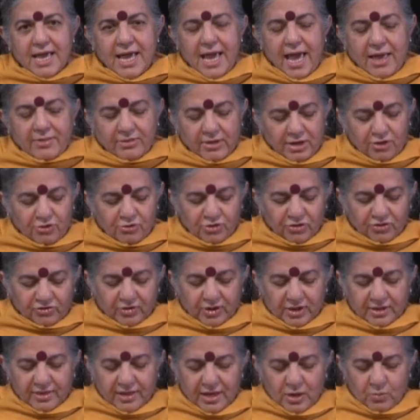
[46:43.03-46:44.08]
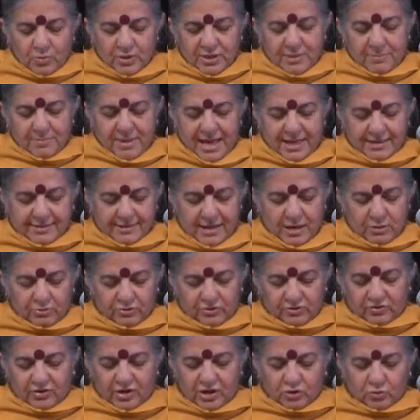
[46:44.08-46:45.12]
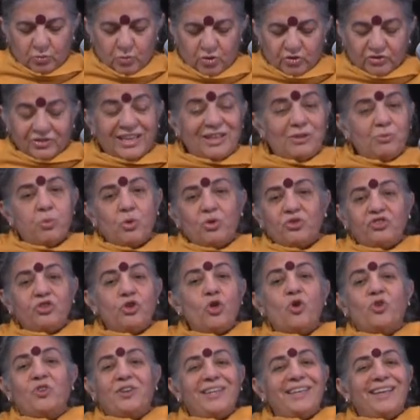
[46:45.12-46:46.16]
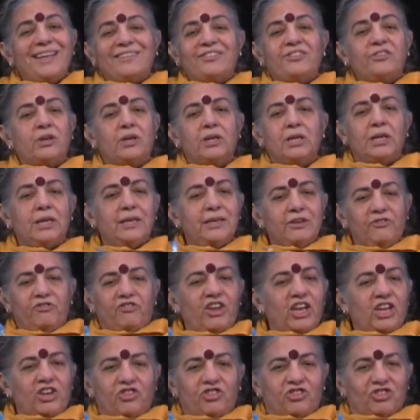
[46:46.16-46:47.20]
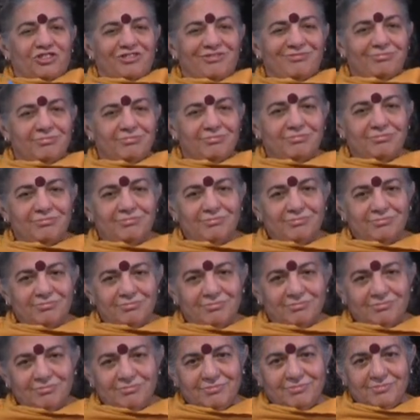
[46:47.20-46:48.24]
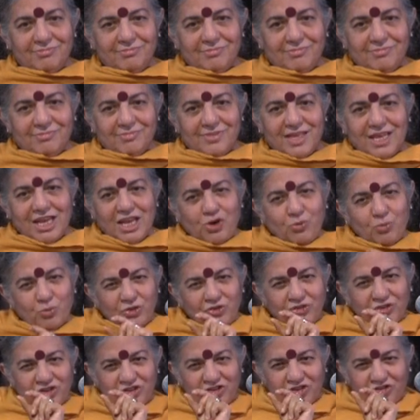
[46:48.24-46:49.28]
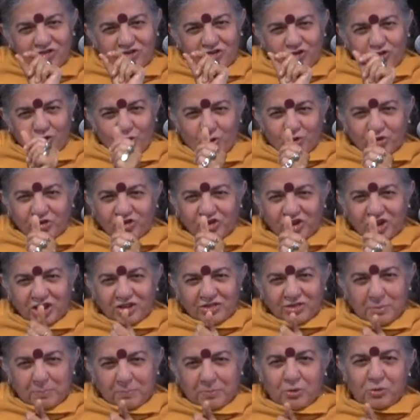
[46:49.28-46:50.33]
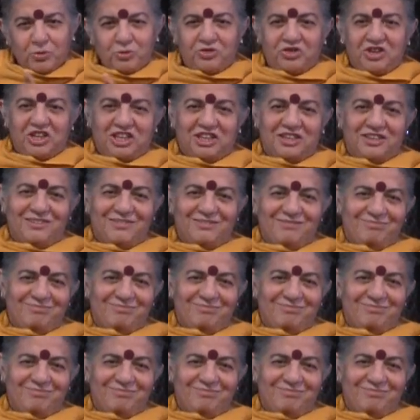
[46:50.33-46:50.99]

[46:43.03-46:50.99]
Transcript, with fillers: And the interesting thing with the mad cow disease was it was not an external infection. It was a distortion in the protein.